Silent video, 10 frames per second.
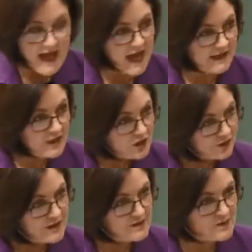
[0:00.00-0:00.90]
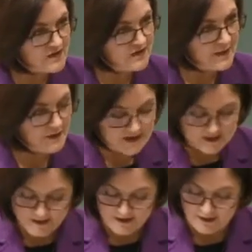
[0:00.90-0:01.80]
an increase, Mr Deputy
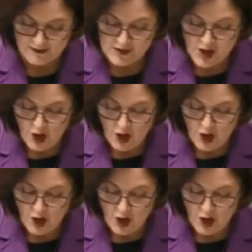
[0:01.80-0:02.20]
Speaker,